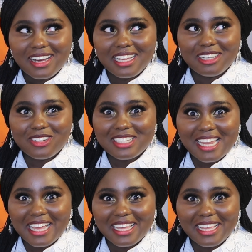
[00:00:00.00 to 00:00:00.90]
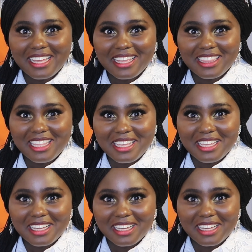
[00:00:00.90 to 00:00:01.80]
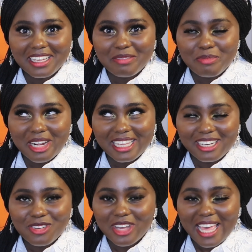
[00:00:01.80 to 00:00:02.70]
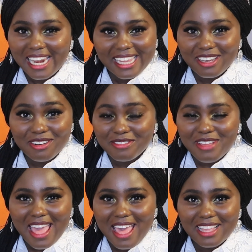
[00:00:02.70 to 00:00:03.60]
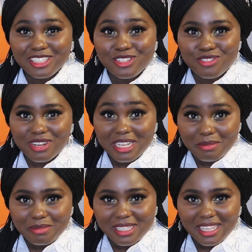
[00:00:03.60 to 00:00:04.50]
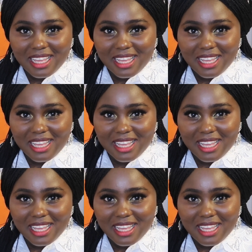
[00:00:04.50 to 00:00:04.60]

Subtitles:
it looks like the Birkin OR Kelly of dreams.